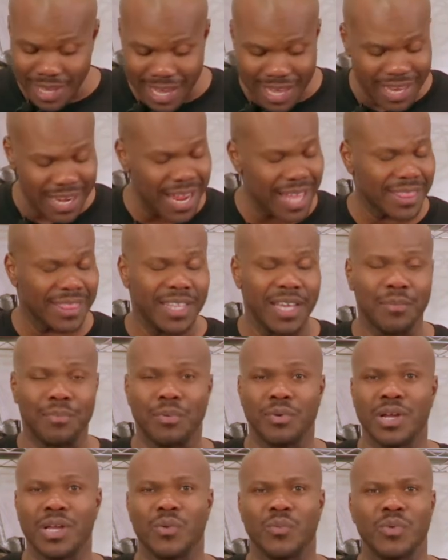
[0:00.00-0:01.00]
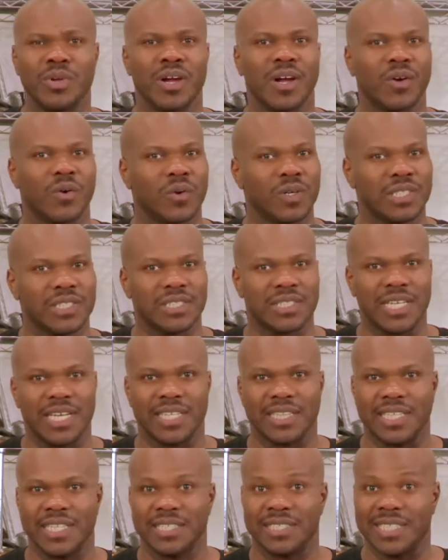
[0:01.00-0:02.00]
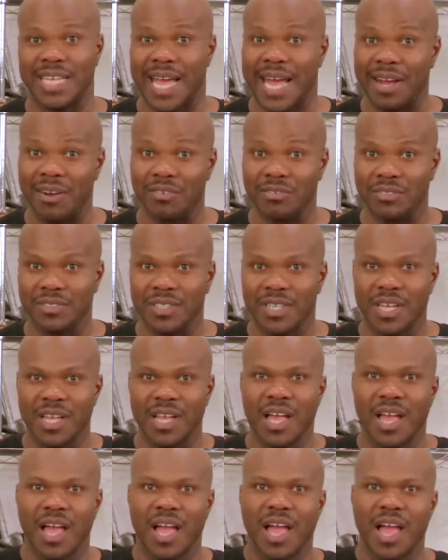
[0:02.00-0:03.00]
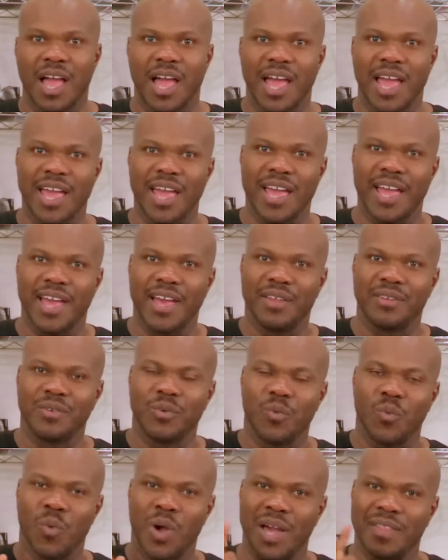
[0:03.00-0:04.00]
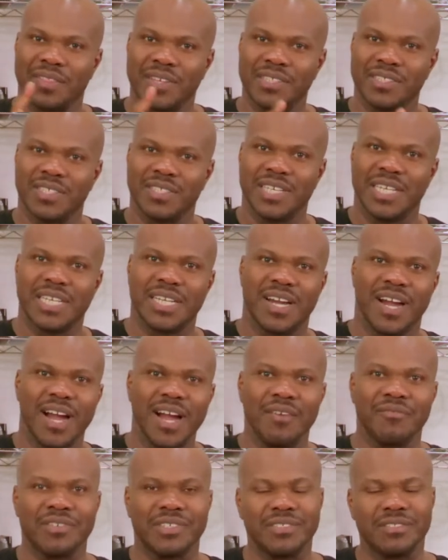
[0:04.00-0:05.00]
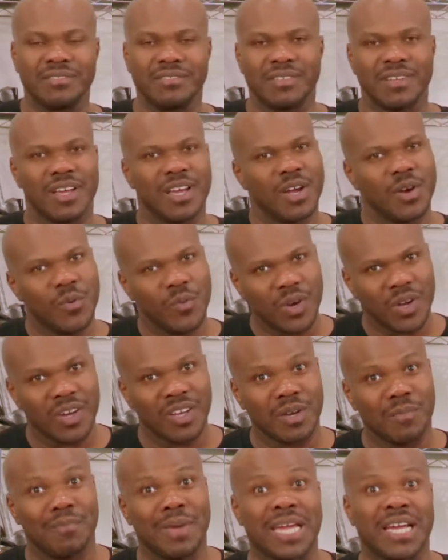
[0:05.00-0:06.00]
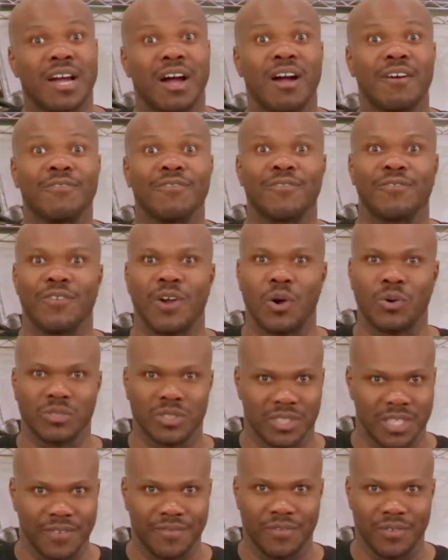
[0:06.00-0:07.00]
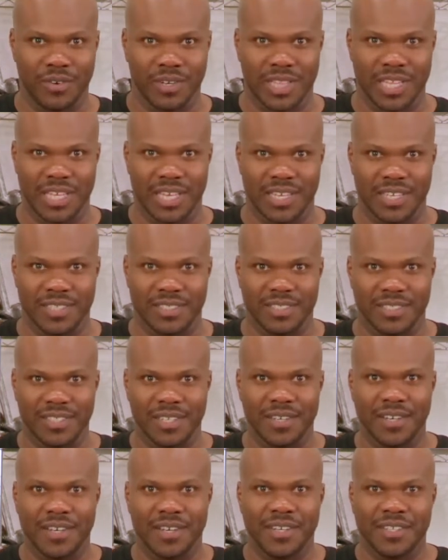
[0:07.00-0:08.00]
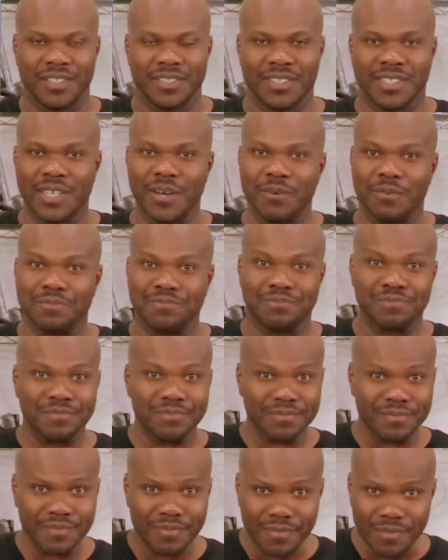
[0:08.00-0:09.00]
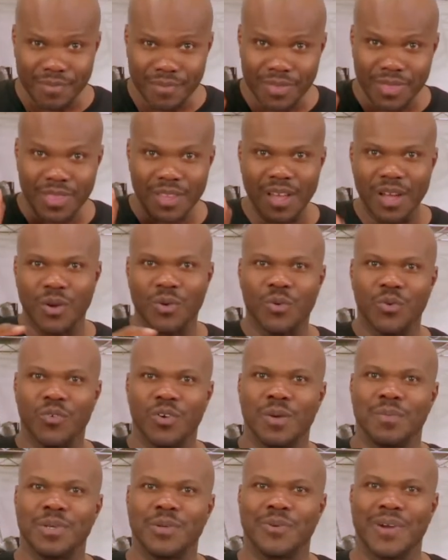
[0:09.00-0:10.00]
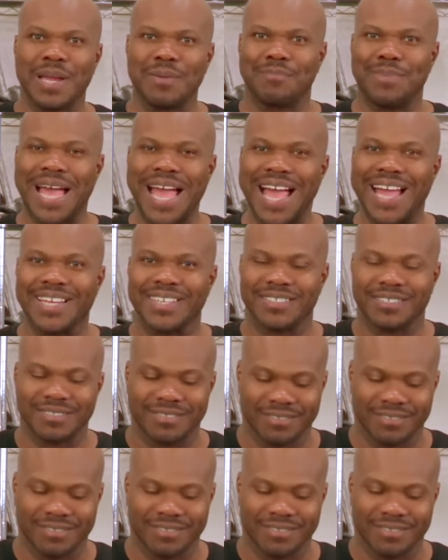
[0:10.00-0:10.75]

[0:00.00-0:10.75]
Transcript: And at that point, we are going to take these out. And while these are in the oven, we're going to make our frosting for these. So we'll be right back.